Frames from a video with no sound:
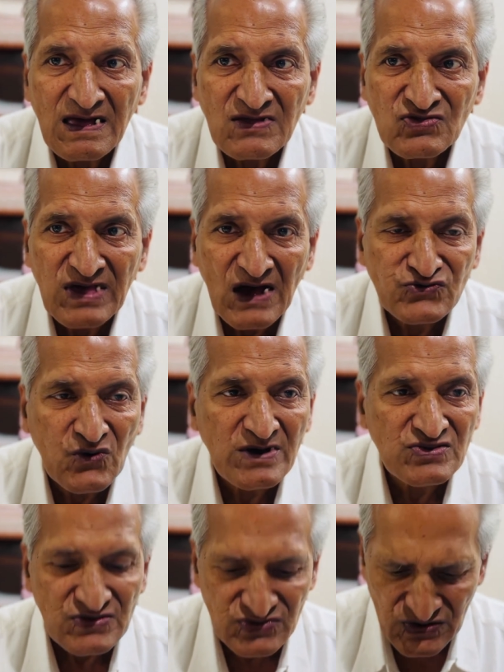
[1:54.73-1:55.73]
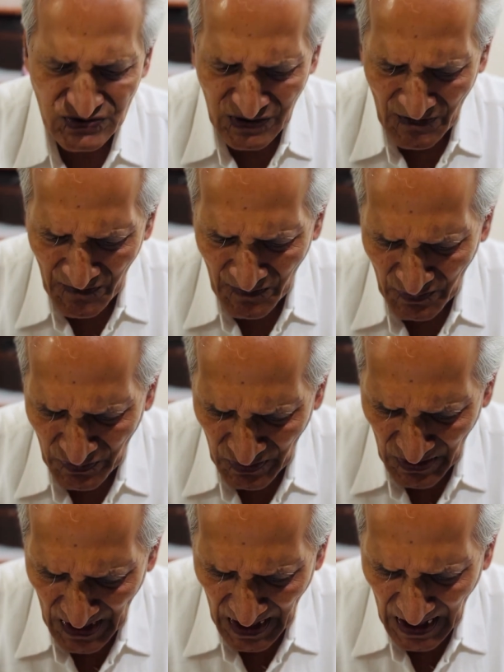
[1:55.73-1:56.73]
the education system
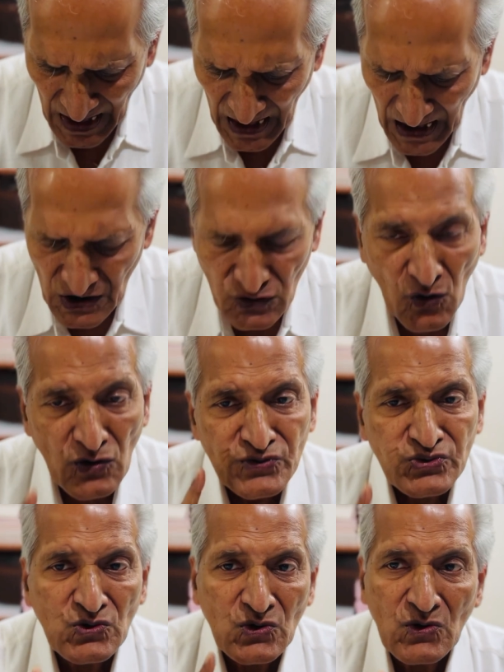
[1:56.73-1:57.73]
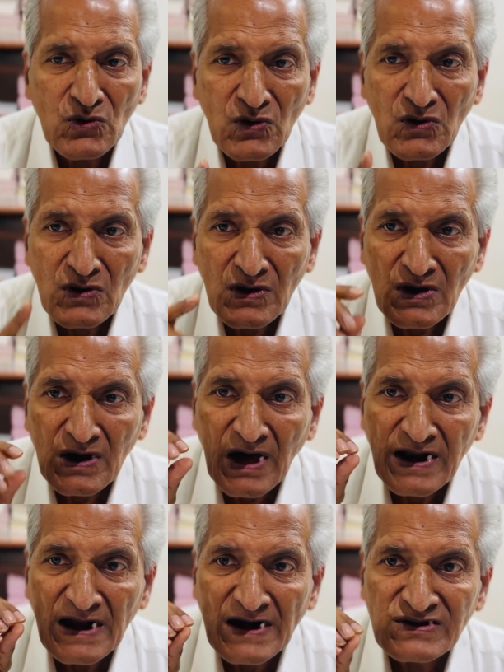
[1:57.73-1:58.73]
and also
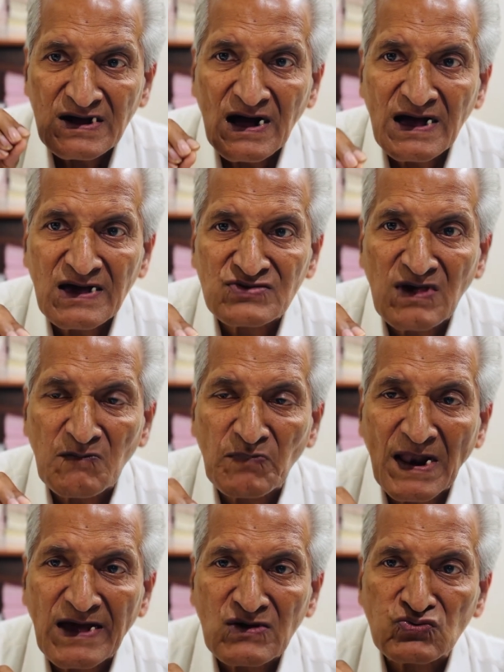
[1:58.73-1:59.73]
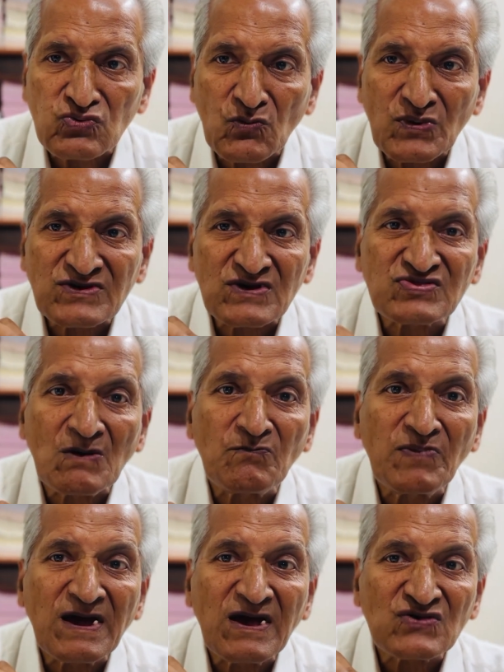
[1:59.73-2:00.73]
Karnataka is a place which is the
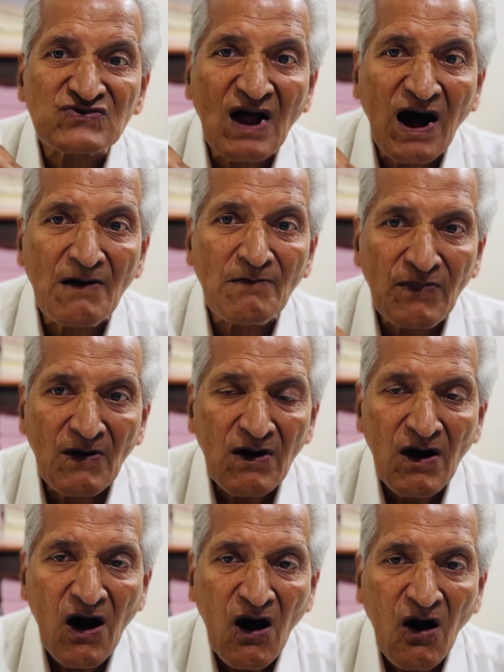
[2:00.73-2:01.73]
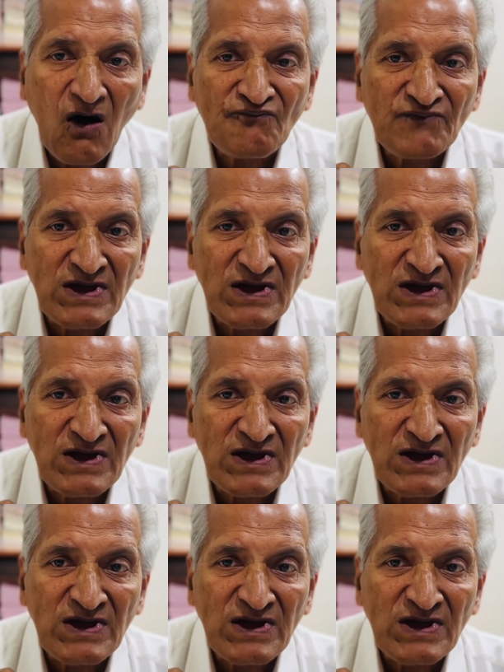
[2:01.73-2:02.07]
biggest hub of